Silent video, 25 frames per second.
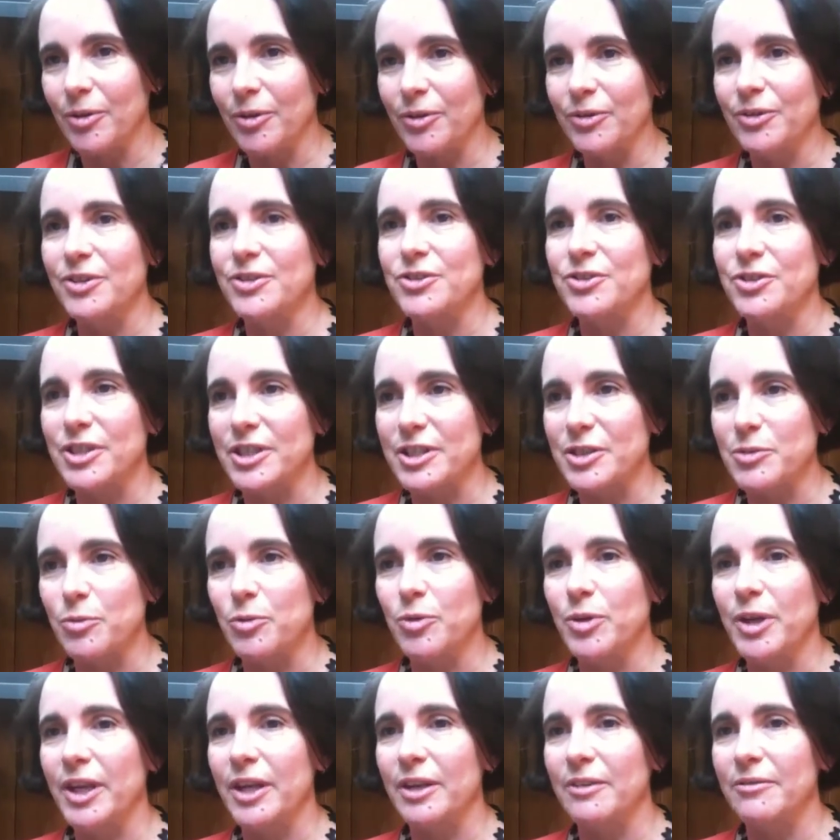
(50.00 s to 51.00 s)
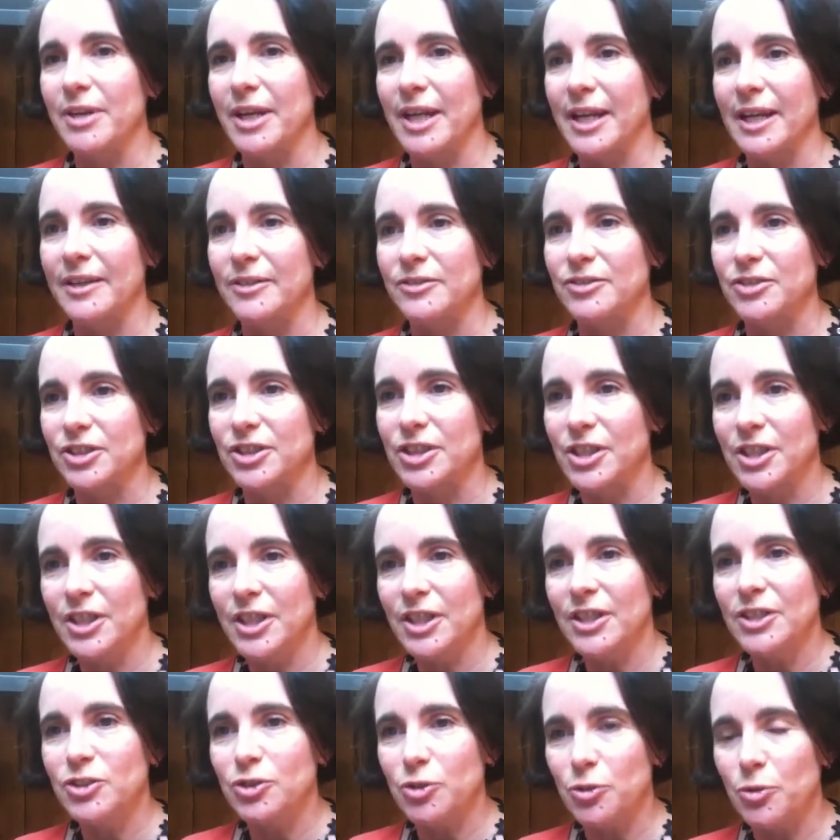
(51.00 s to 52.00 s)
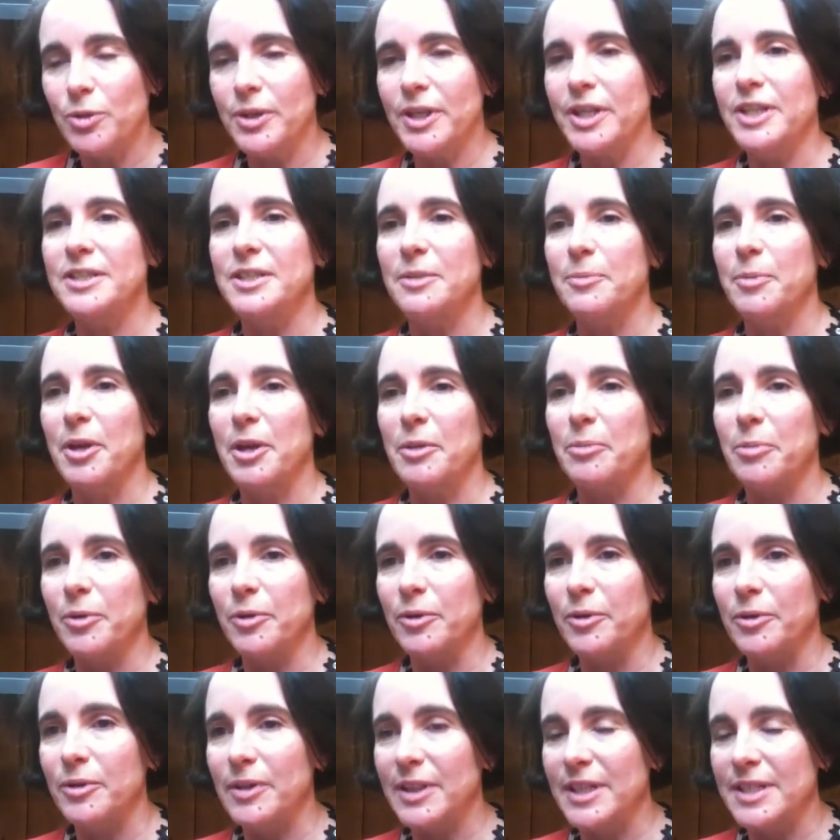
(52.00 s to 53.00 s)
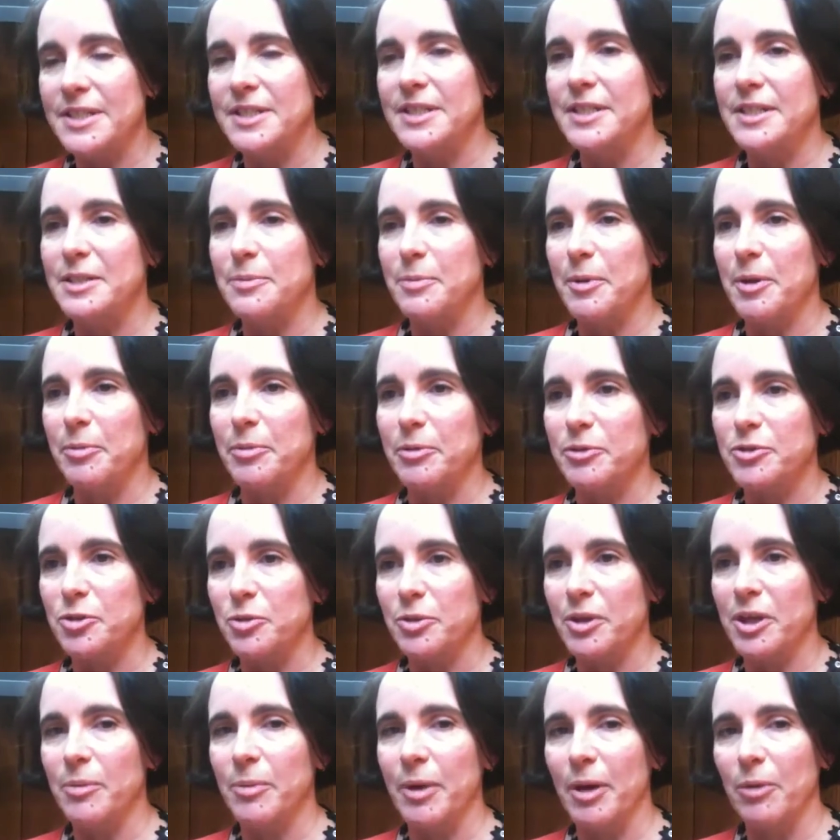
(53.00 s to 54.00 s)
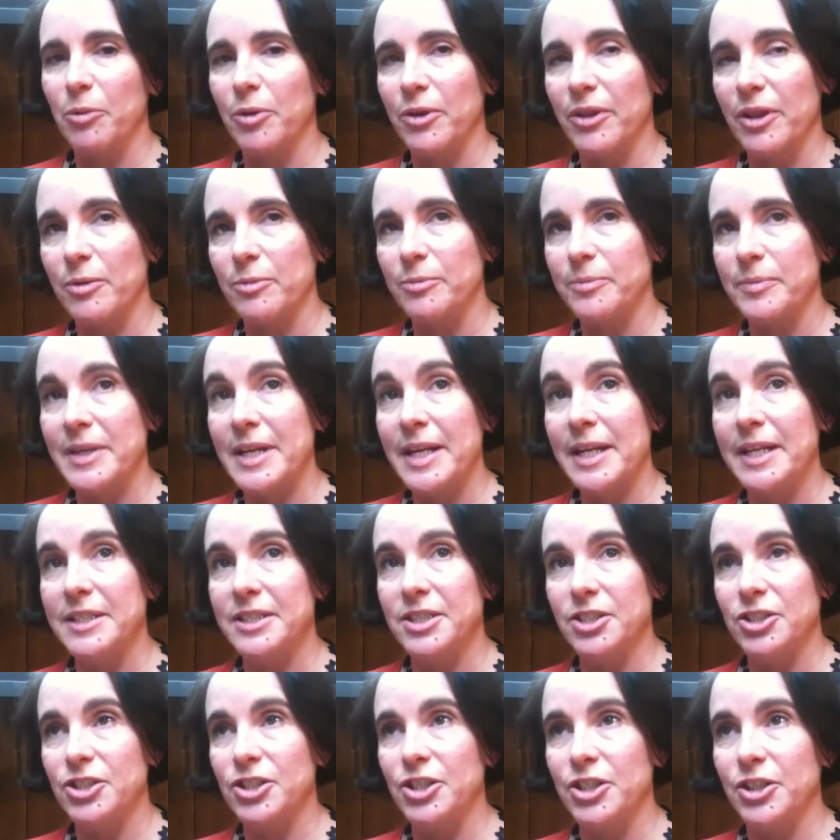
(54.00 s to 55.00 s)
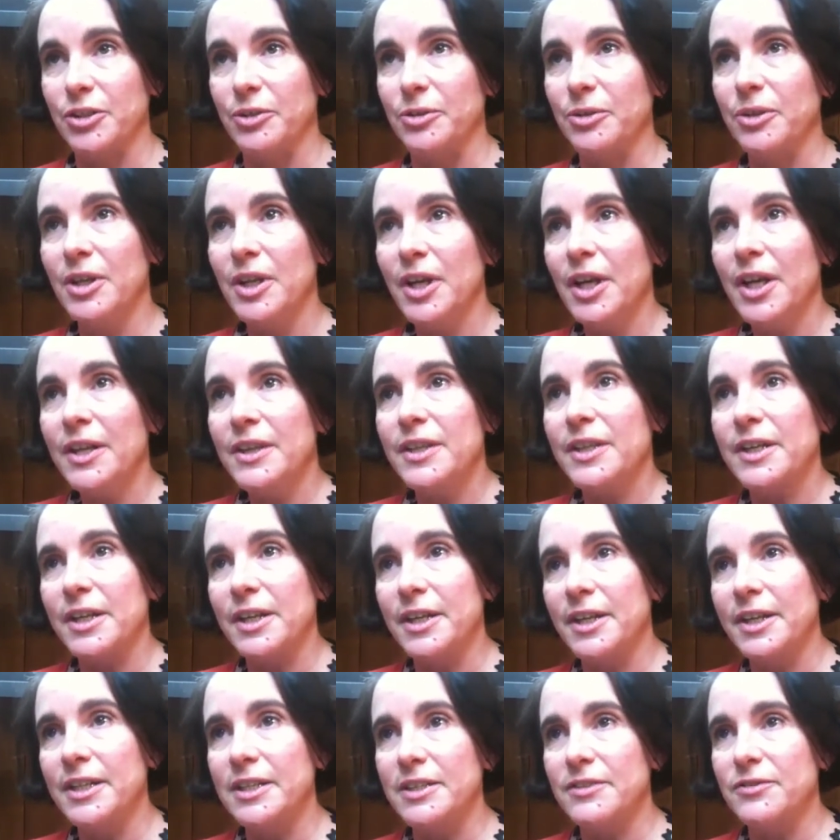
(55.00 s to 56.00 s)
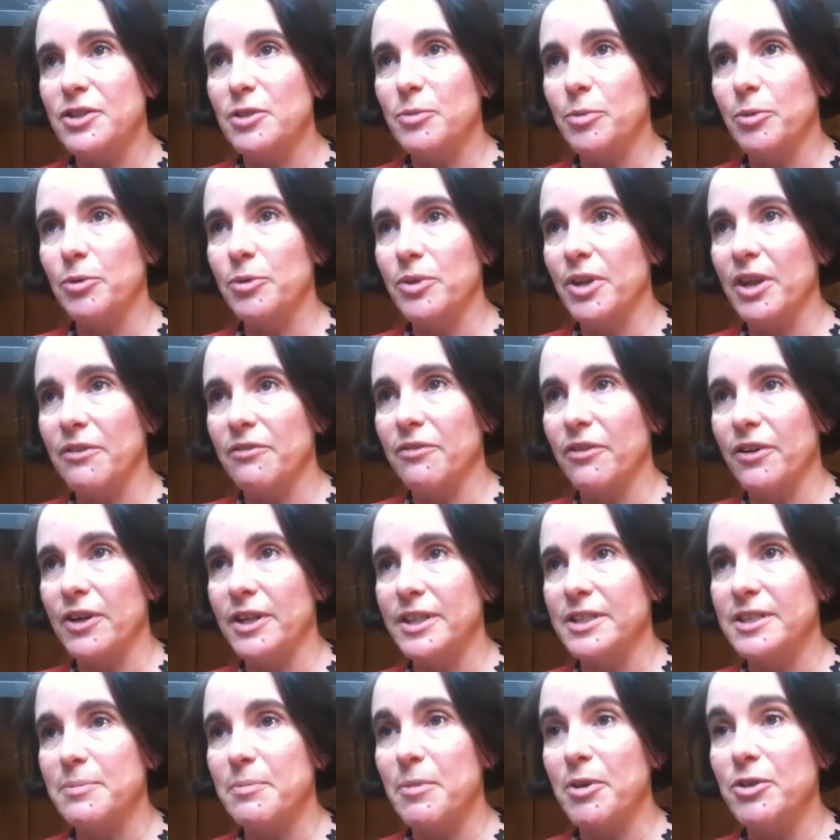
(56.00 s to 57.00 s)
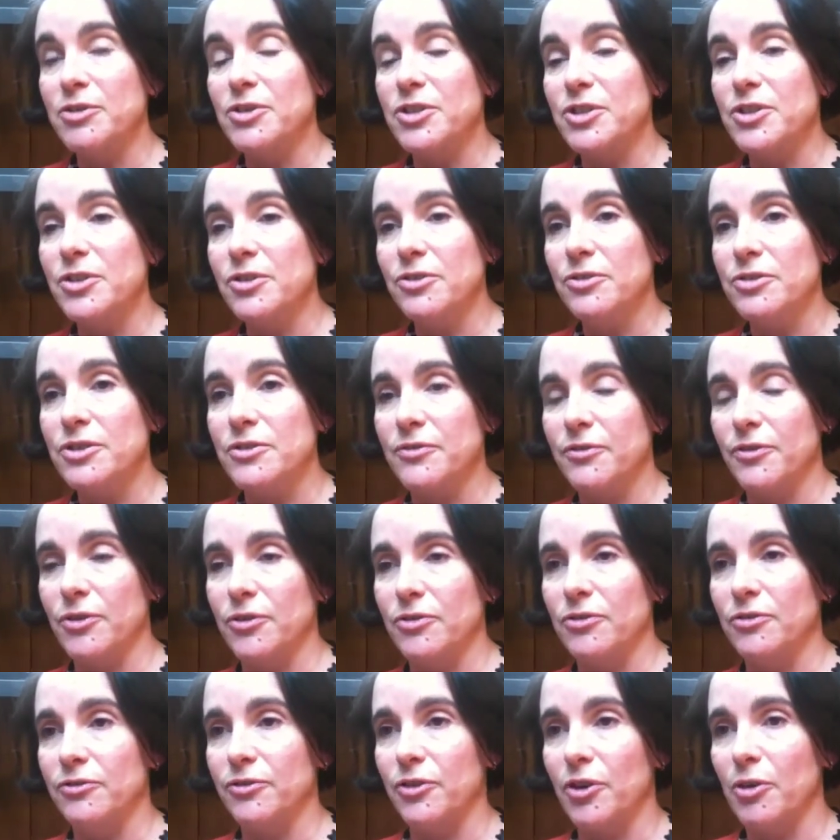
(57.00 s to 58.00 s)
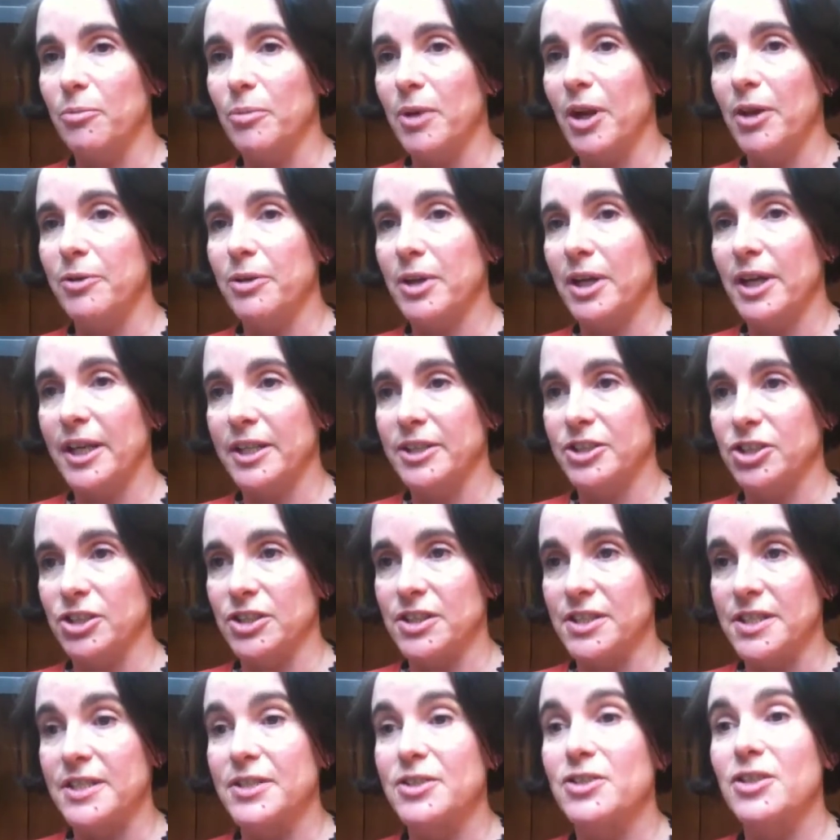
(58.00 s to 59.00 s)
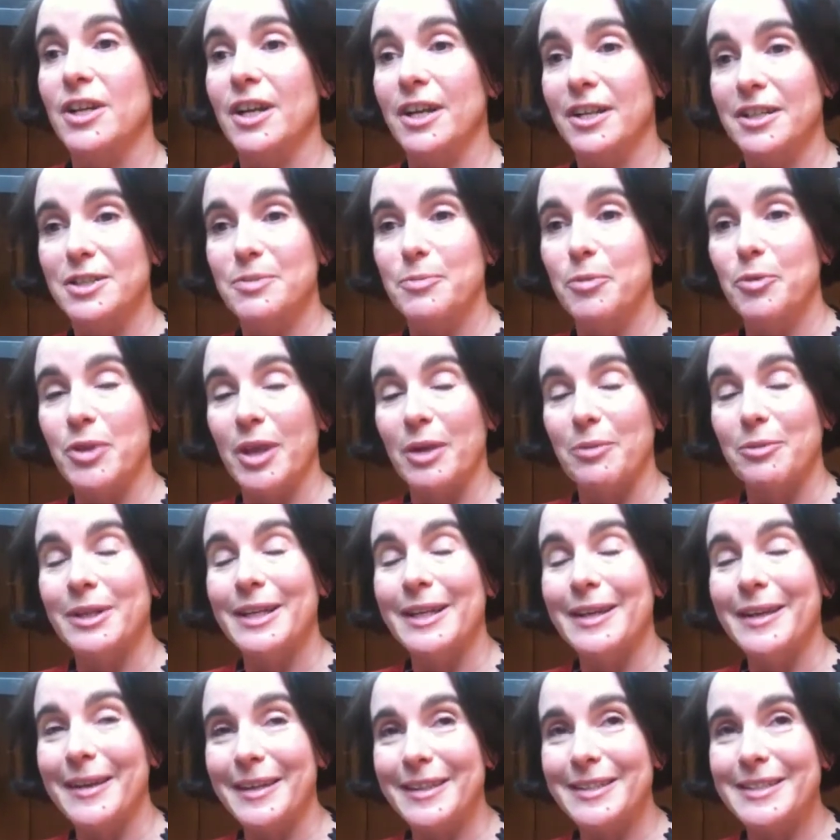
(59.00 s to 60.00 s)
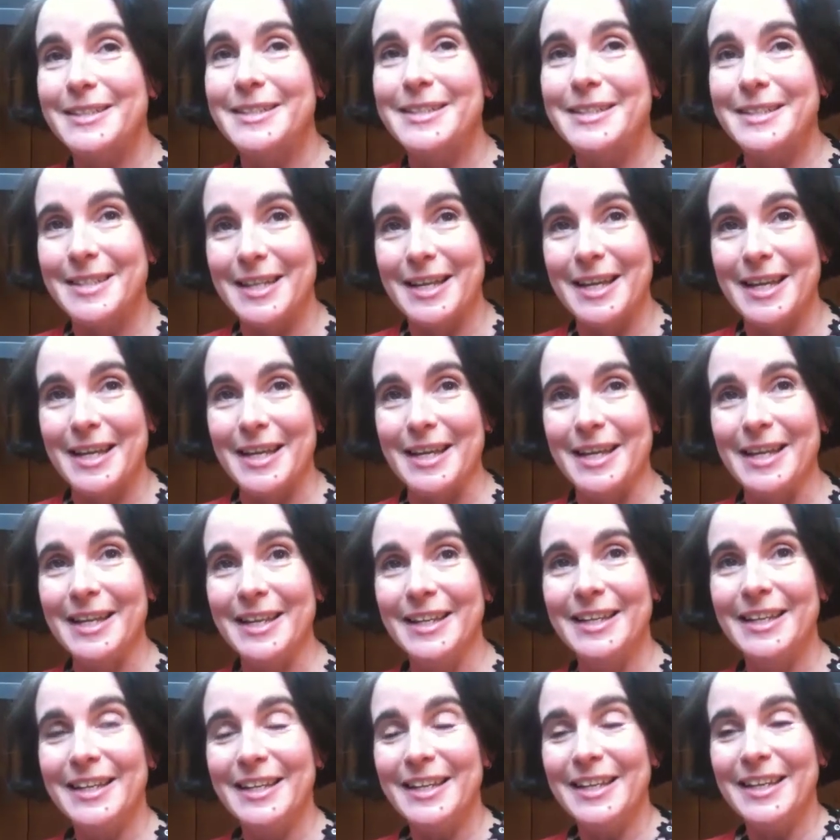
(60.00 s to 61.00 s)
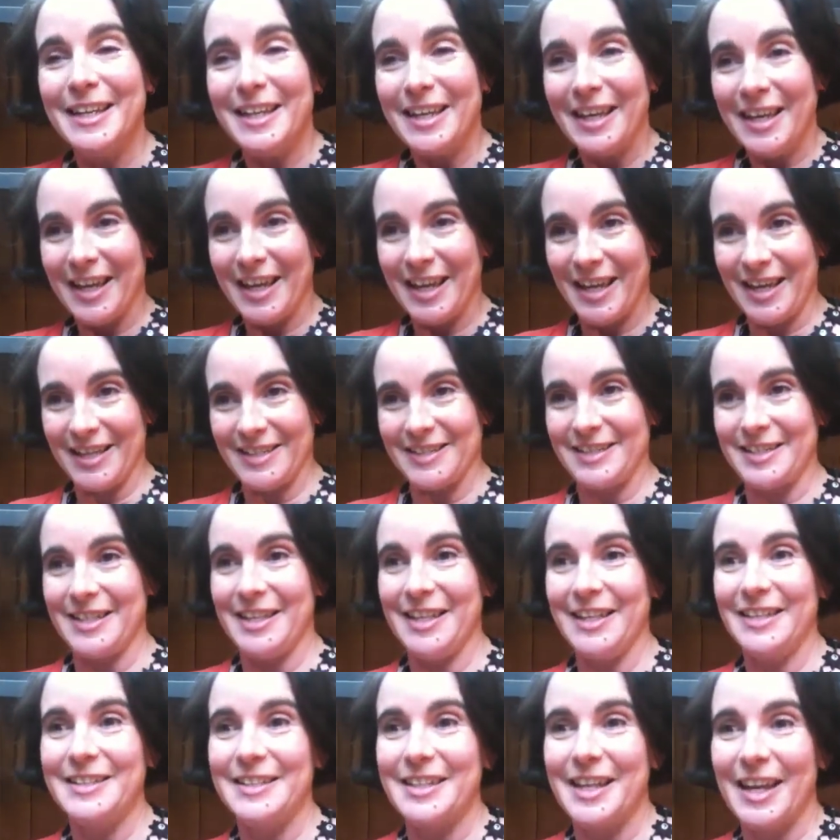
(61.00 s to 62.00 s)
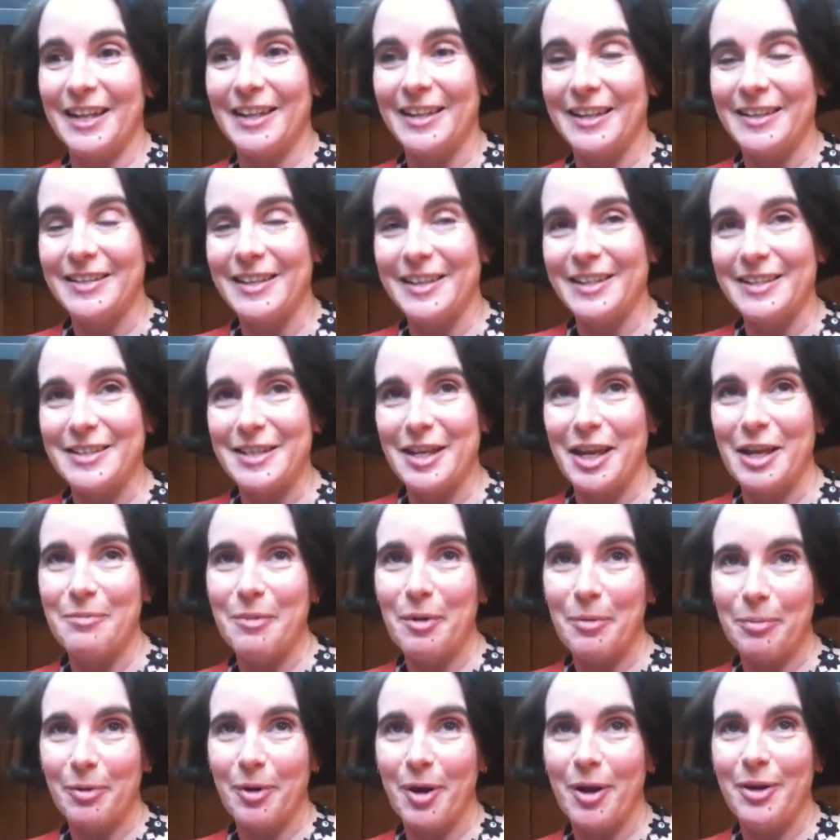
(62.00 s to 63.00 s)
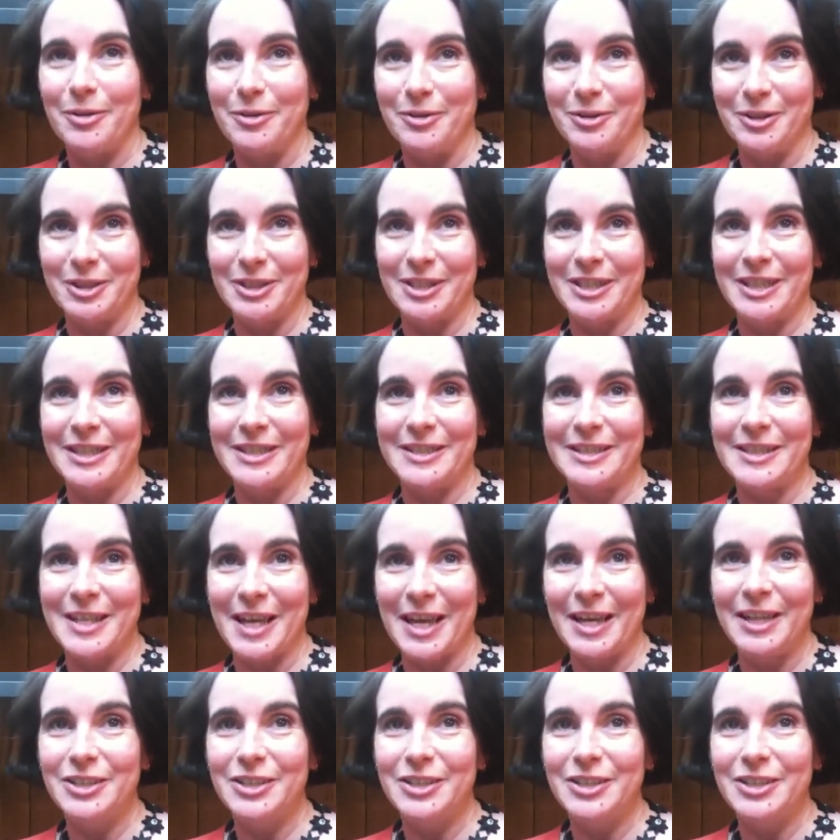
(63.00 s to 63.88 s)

on the streets, walking around, talking to people, listening to people, talking about what they need to do. The kind of support they find most useful from local agencies, the kind of support they would like to see, is exactly that same approach, is the